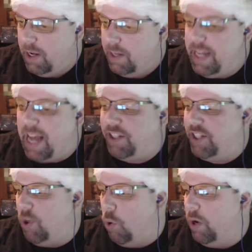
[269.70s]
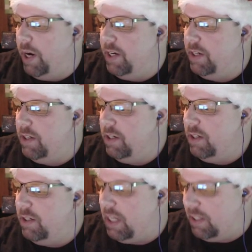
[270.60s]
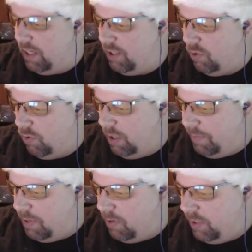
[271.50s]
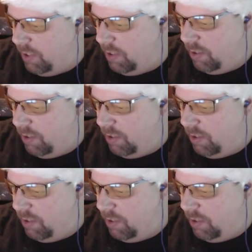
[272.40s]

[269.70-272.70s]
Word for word: is that Soren? That's not Soren up there, is it?